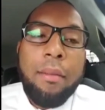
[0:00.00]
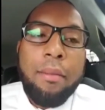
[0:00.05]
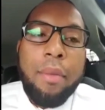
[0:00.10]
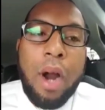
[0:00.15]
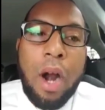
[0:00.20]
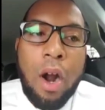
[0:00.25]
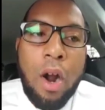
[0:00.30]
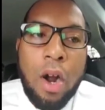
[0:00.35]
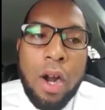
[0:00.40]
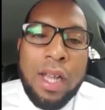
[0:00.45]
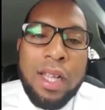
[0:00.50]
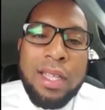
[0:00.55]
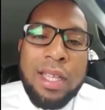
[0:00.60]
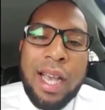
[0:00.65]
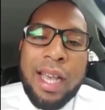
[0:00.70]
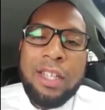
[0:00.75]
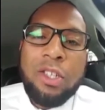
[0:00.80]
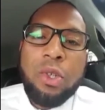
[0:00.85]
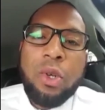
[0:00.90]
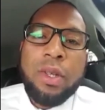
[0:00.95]

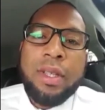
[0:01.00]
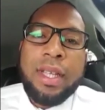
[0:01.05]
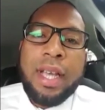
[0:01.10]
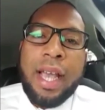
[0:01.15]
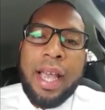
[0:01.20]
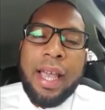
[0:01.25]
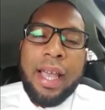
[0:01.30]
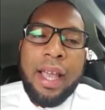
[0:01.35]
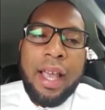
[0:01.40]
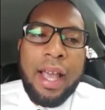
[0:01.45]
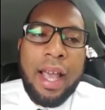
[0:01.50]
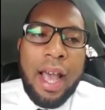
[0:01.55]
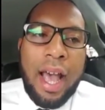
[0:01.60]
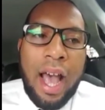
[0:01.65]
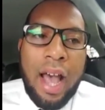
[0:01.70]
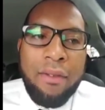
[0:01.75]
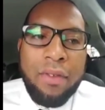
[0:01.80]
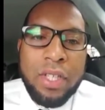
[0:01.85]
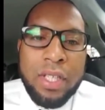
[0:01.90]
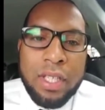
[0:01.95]
prioritize your day,
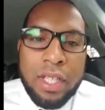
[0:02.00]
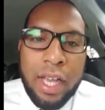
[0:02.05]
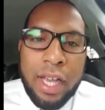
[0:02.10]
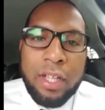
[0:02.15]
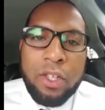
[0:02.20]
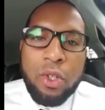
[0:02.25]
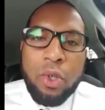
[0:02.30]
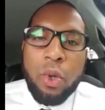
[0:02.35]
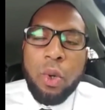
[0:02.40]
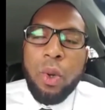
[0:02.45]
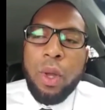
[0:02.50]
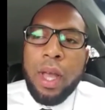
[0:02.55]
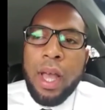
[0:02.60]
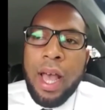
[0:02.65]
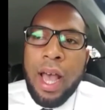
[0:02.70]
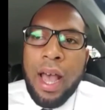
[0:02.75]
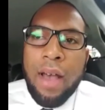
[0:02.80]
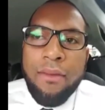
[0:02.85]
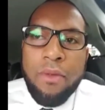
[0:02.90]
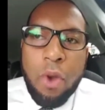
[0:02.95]
have a schedule,
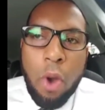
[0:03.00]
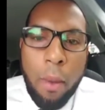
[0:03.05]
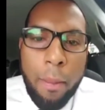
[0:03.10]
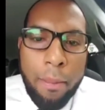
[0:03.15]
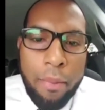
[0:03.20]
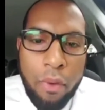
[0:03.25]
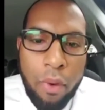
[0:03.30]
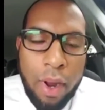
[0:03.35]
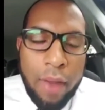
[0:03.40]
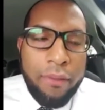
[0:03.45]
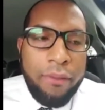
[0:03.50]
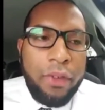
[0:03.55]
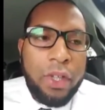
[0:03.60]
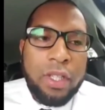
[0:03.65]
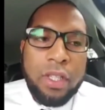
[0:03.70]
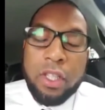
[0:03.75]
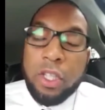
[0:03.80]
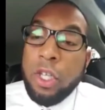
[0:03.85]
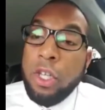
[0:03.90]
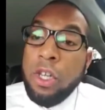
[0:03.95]
have your
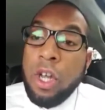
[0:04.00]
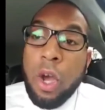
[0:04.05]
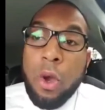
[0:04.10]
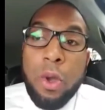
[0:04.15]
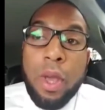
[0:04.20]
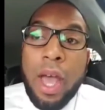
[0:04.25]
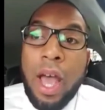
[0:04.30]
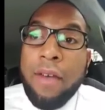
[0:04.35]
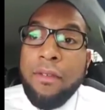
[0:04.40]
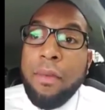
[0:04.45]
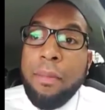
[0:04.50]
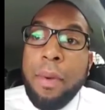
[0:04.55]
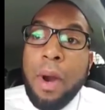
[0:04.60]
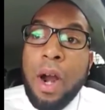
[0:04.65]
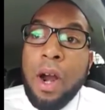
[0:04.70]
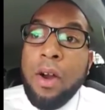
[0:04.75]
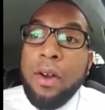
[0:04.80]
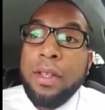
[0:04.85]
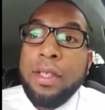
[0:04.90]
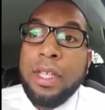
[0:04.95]
breakfast, because you know you have a
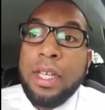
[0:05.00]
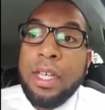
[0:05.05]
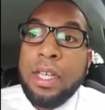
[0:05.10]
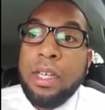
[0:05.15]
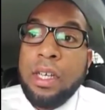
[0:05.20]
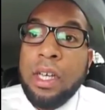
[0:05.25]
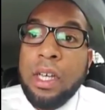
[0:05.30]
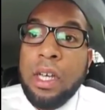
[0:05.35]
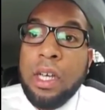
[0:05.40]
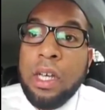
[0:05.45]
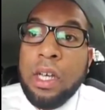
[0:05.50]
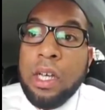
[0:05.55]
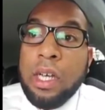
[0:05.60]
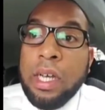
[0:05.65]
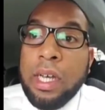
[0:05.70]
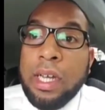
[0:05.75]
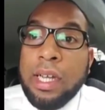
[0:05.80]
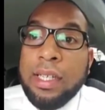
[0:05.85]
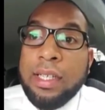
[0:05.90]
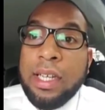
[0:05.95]
priority
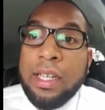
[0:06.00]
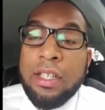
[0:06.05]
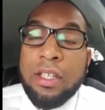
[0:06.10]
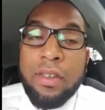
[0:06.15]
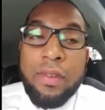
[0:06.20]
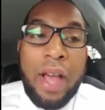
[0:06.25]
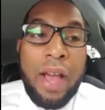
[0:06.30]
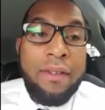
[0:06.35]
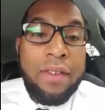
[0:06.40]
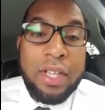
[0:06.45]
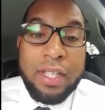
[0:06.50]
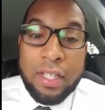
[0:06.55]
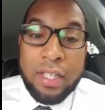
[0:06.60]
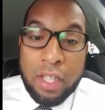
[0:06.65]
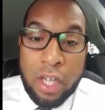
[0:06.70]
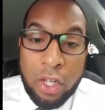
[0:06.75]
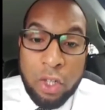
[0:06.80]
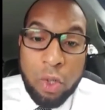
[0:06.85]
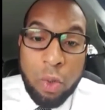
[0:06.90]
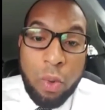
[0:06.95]
in the sense of having a
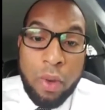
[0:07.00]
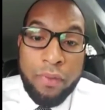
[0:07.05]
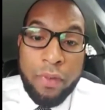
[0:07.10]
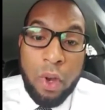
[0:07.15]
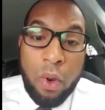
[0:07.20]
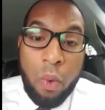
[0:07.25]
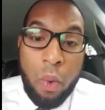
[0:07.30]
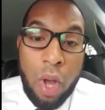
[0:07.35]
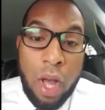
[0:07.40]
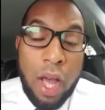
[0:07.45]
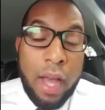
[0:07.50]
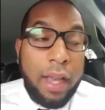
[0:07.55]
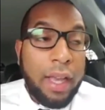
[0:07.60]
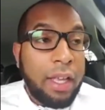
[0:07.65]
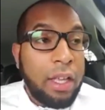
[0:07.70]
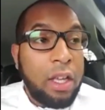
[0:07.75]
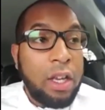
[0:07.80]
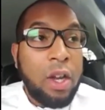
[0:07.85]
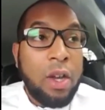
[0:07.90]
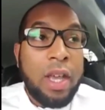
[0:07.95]
schedule with your work,
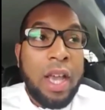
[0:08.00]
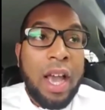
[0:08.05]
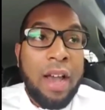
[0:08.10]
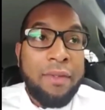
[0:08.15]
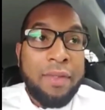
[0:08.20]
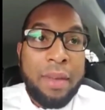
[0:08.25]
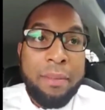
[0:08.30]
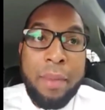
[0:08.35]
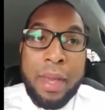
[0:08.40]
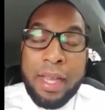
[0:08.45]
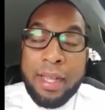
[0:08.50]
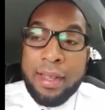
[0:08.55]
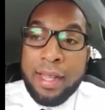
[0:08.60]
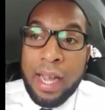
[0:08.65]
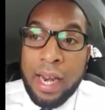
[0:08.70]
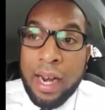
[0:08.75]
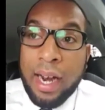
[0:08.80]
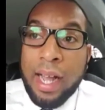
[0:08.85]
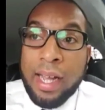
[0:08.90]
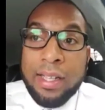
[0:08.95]
and you know you have to make
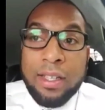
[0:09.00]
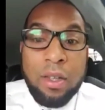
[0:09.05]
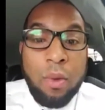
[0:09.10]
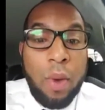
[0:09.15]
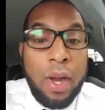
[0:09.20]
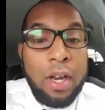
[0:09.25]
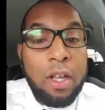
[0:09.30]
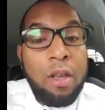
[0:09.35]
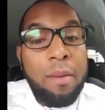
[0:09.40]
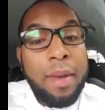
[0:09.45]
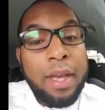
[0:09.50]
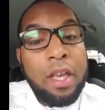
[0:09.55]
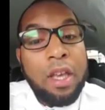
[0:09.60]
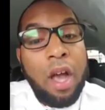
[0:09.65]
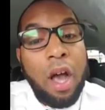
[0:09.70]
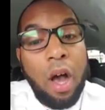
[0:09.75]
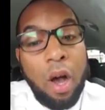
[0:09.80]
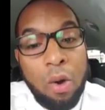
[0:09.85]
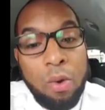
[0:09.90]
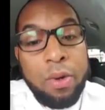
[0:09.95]
deadlines. So why don't you make
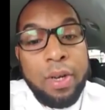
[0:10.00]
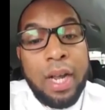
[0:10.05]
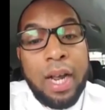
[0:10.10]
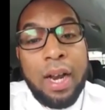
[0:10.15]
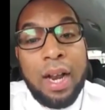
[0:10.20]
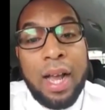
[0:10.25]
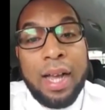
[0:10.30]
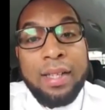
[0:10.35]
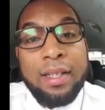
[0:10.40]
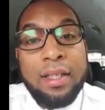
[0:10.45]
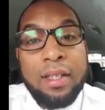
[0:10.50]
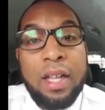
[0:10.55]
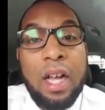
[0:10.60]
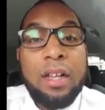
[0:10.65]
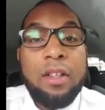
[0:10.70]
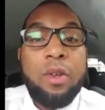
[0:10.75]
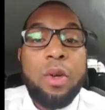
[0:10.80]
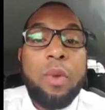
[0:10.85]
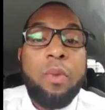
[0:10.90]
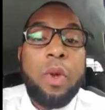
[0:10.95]
your own deadlines and
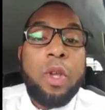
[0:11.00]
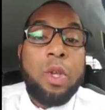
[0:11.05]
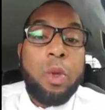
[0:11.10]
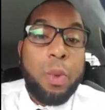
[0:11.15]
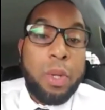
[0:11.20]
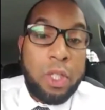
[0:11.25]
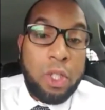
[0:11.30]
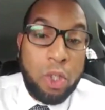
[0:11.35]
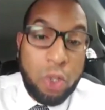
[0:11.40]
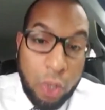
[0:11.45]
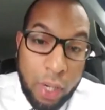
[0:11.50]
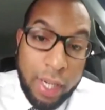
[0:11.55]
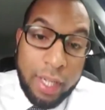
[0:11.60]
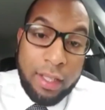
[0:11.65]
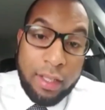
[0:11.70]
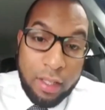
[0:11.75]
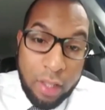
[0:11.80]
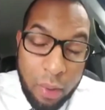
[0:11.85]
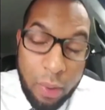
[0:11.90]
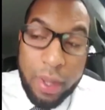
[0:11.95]
start doing what you enjoy
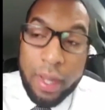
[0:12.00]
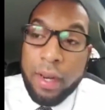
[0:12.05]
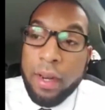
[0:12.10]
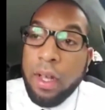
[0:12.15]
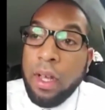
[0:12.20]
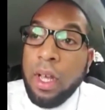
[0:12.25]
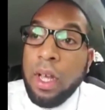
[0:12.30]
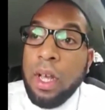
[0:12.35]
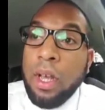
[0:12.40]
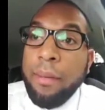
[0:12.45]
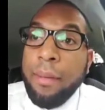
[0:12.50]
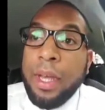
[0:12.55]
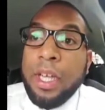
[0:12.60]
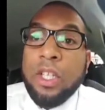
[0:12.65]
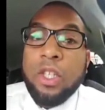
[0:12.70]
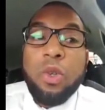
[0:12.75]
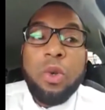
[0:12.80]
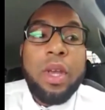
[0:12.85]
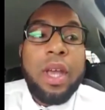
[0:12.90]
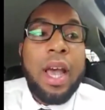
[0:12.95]
doing? Make
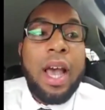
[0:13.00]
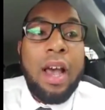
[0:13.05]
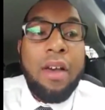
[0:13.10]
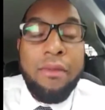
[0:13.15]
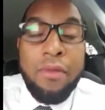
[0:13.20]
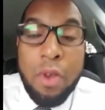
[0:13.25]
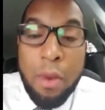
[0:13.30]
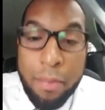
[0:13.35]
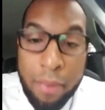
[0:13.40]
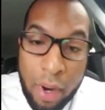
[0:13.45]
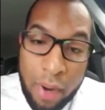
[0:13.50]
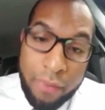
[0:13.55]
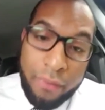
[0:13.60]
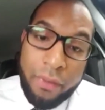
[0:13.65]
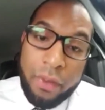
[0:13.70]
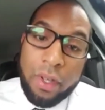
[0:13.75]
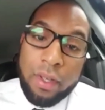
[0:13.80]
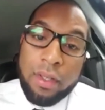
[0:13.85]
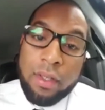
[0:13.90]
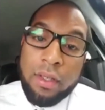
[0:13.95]
sure you have your
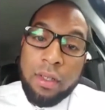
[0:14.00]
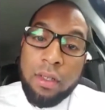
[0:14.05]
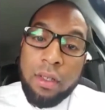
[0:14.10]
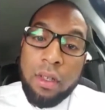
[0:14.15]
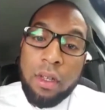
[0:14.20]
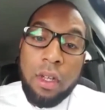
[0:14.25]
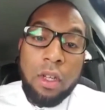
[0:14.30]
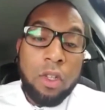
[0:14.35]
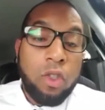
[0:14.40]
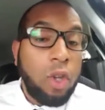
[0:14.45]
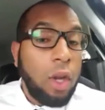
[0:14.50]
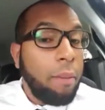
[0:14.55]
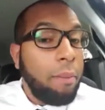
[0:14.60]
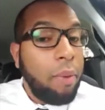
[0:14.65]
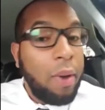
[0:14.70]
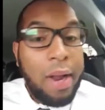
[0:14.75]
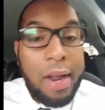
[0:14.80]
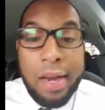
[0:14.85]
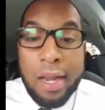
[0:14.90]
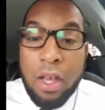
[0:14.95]
breakfast, drink
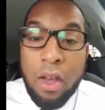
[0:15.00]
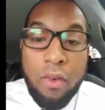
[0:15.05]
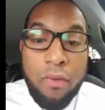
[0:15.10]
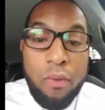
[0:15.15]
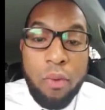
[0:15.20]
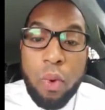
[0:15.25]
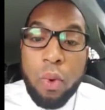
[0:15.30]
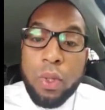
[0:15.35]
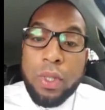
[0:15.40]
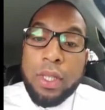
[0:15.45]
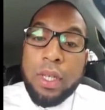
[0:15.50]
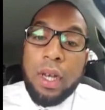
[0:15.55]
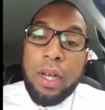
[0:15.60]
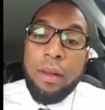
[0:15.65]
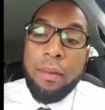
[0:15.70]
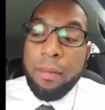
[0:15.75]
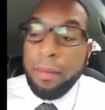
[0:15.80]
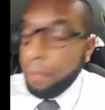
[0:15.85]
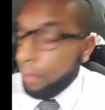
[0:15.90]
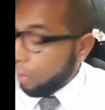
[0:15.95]
plenty of water,
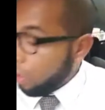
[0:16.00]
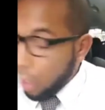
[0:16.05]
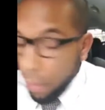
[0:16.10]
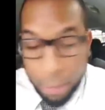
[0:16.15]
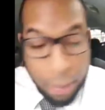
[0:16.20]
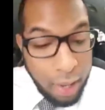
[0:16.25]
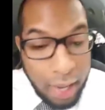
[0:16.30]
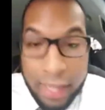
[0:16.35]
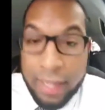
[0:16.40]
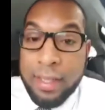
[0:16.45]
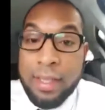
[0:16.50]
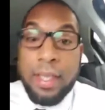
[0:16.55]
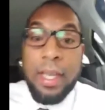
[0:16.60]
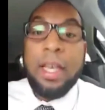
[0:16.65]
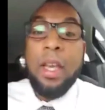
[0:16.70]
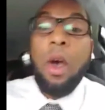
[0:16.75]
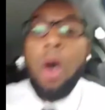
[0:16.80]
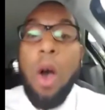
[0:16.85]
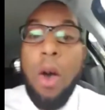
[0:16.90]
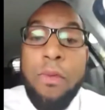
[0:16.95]
you know,
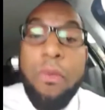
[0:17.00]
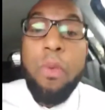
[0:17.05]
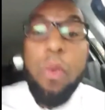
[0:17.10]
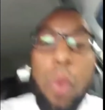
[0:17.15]
plenty of